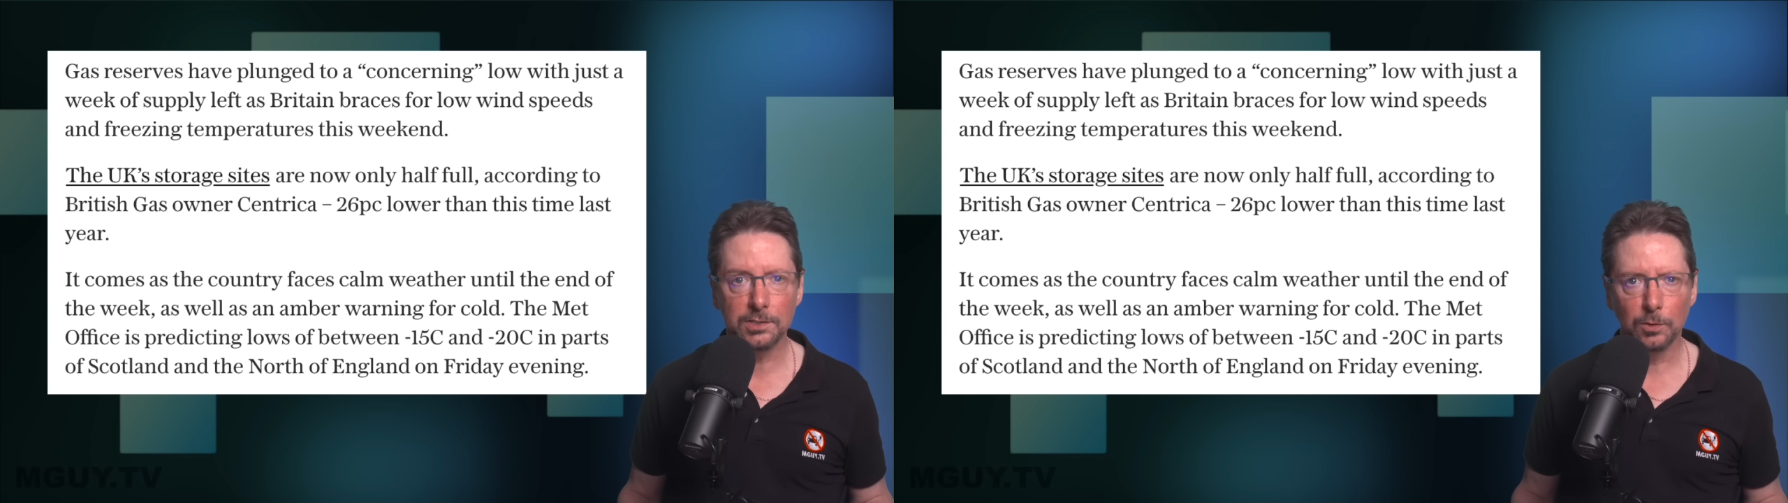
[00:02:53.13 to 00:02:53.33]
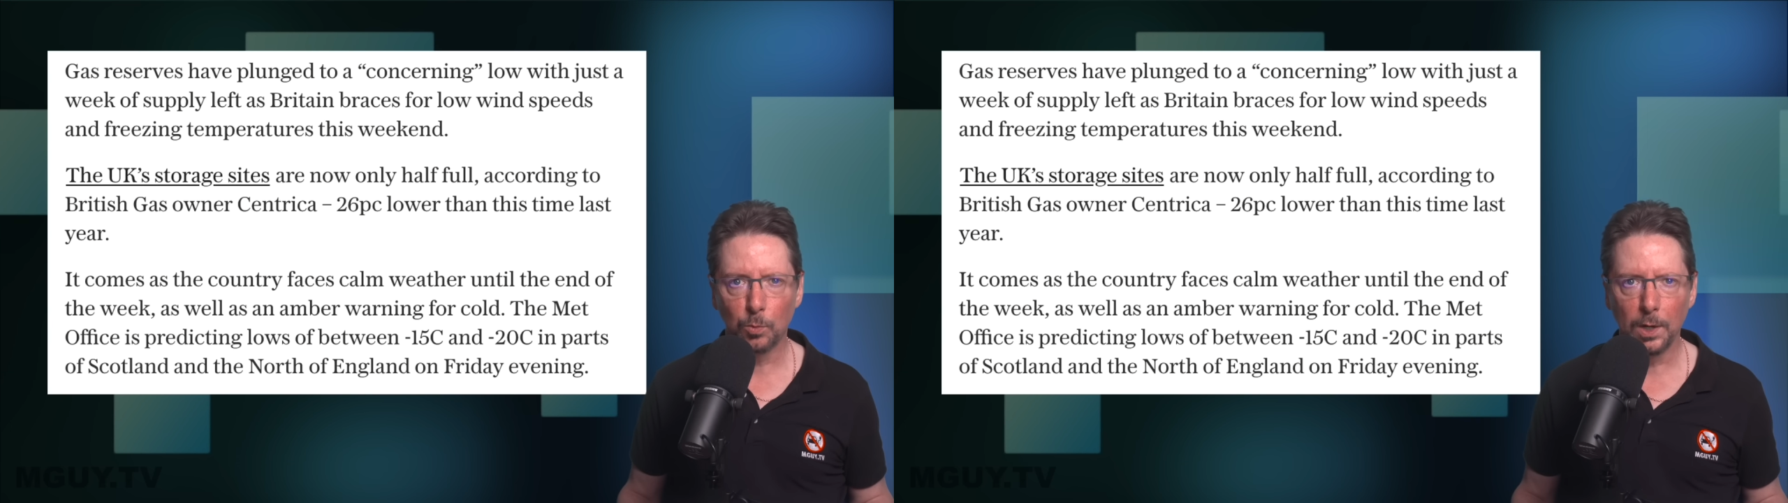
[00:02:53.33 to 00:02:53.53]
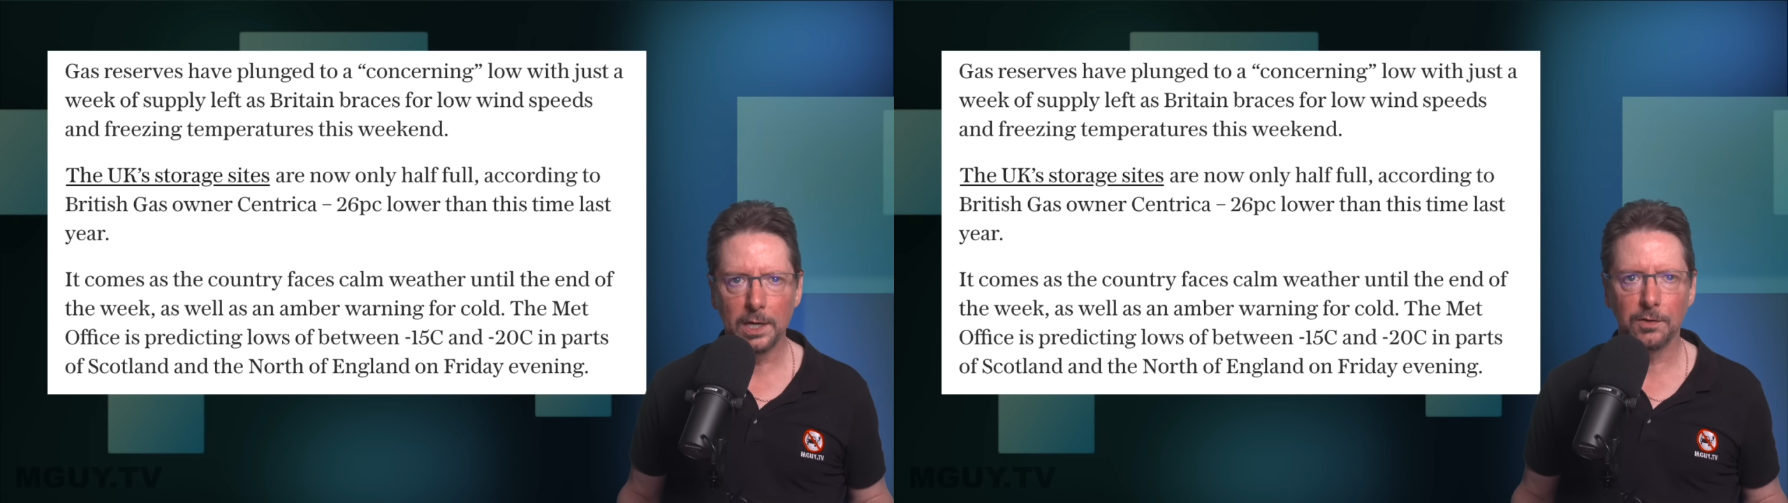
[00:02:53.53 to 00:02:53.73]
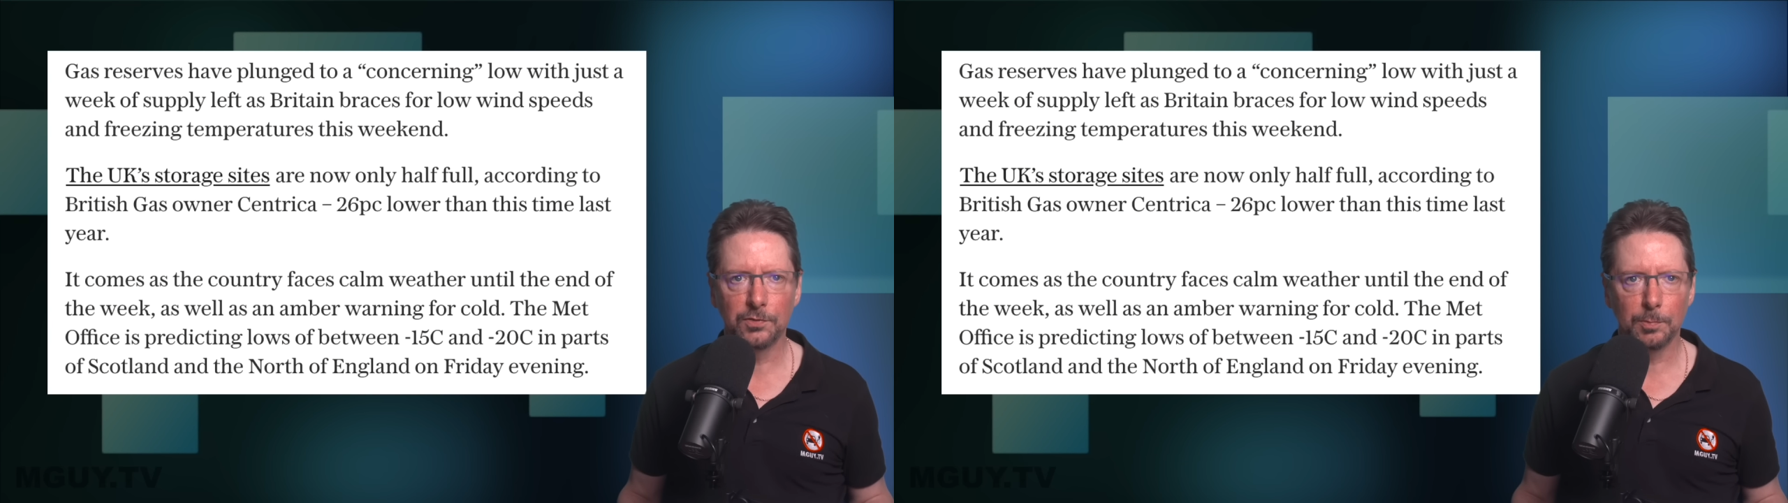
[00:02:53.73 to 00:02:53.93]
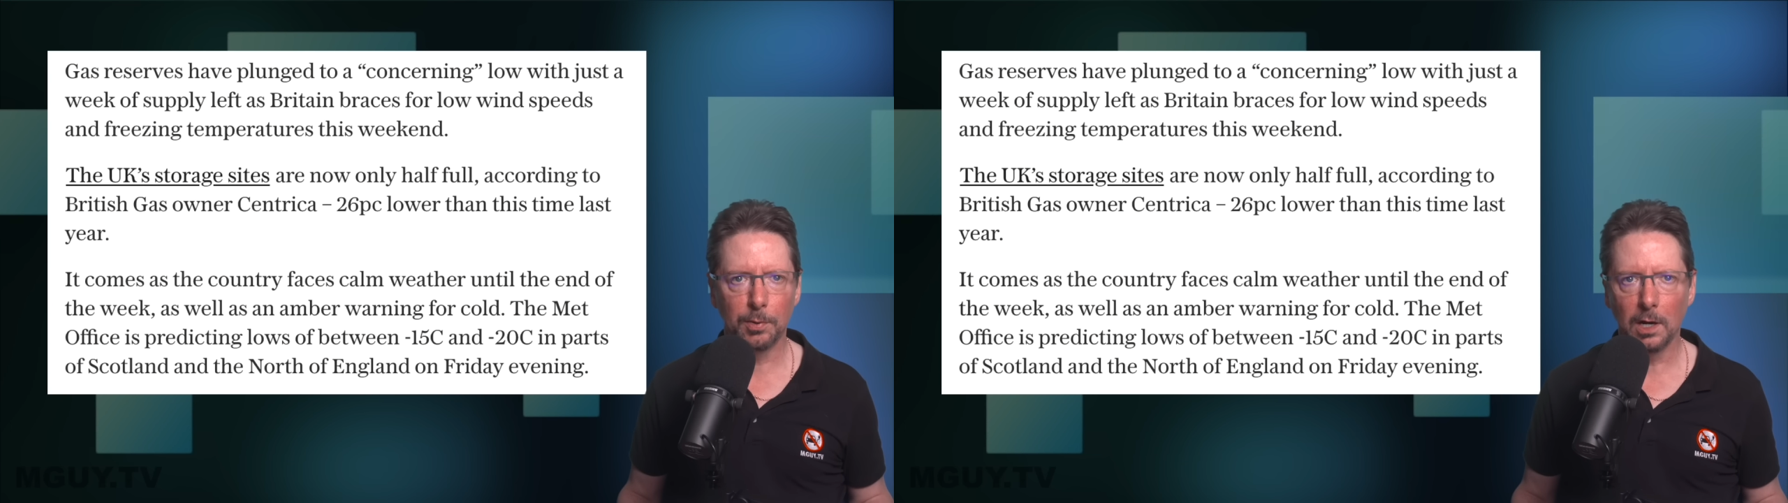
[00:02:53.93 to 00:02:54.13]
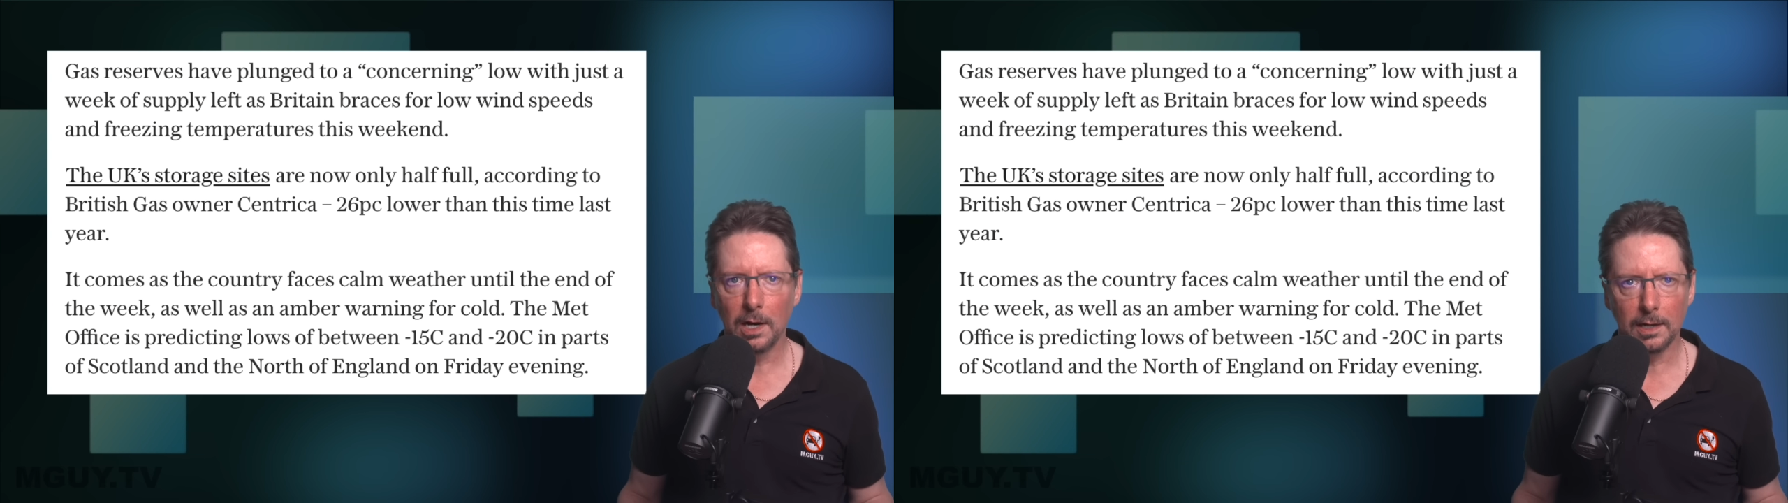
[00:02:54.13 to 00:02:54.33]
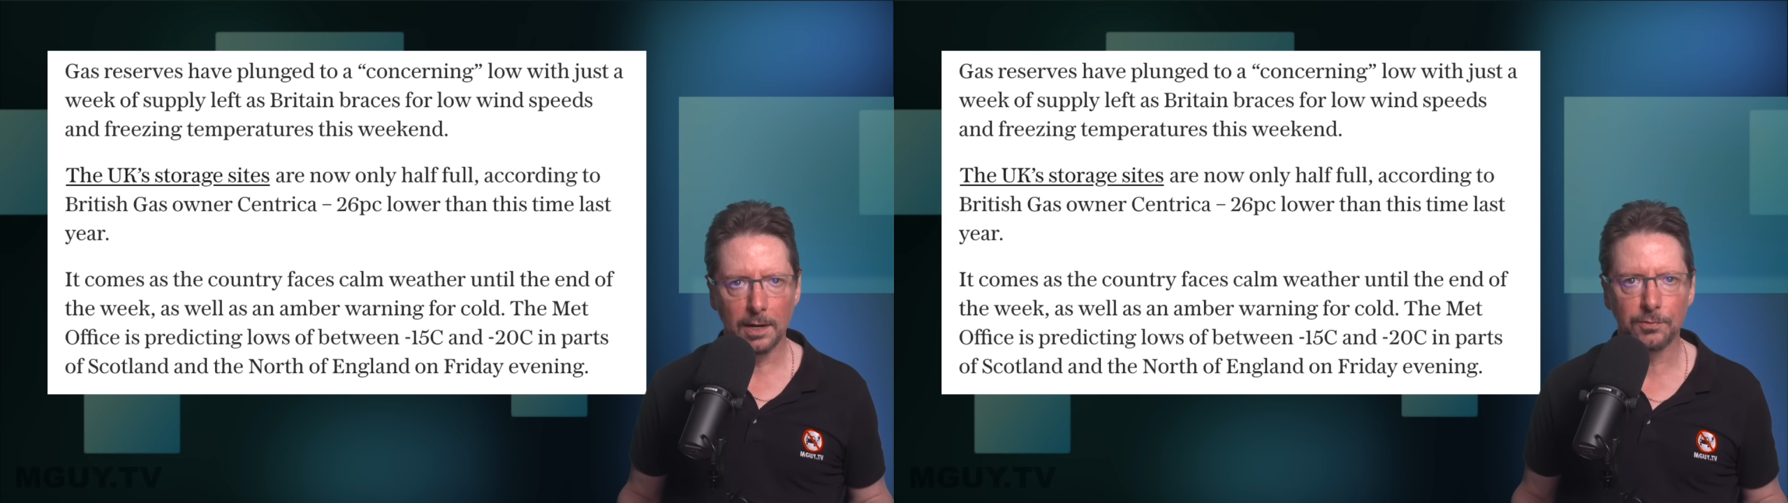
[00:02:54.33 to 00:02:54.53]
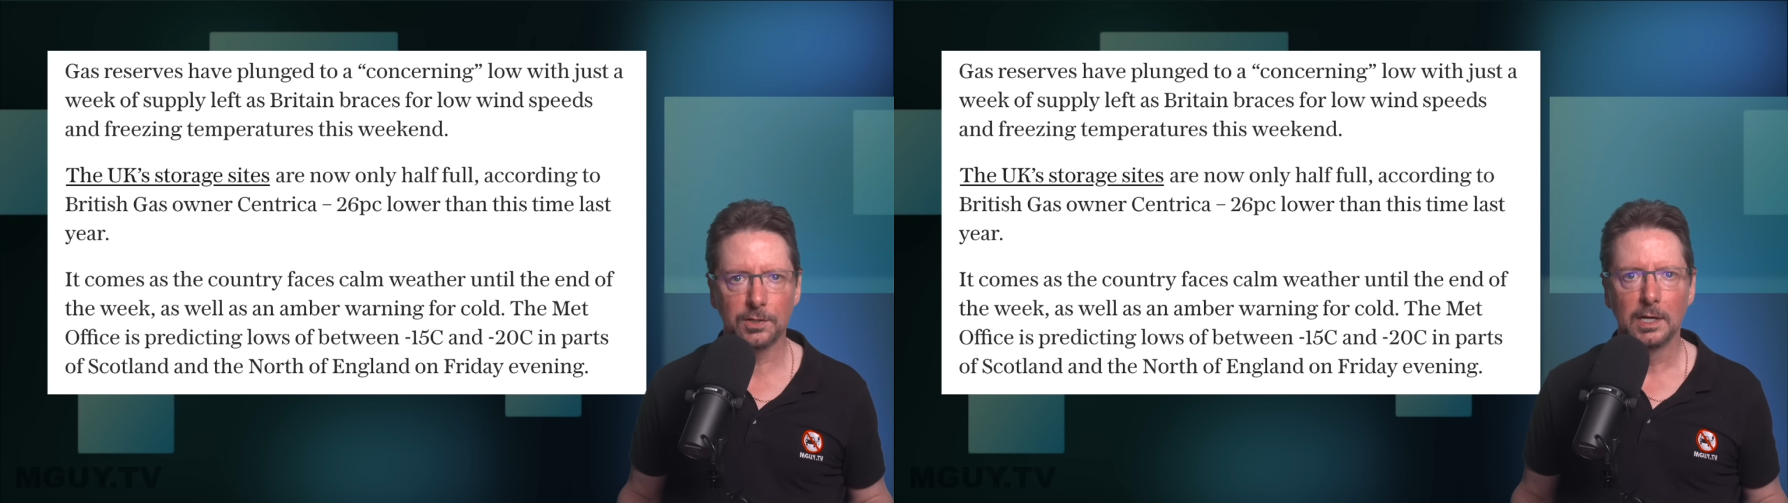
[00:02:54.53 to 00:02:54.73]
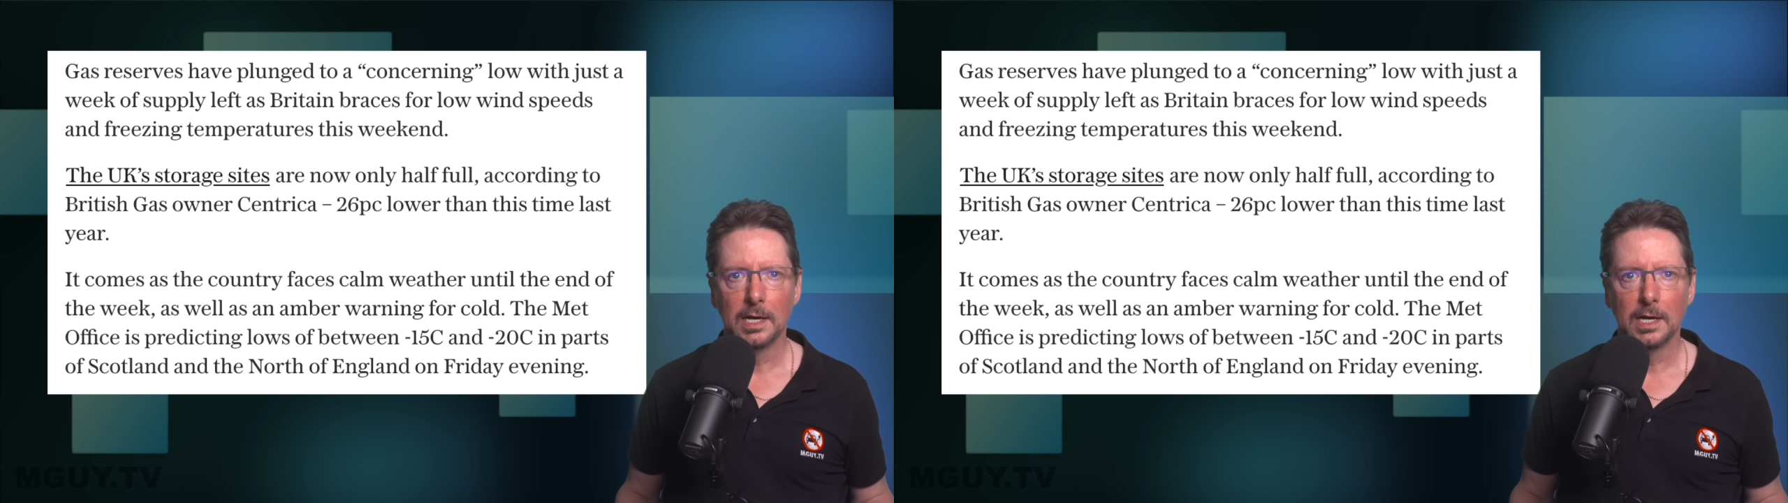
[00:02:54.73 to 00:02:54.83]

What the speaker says: a week of supply left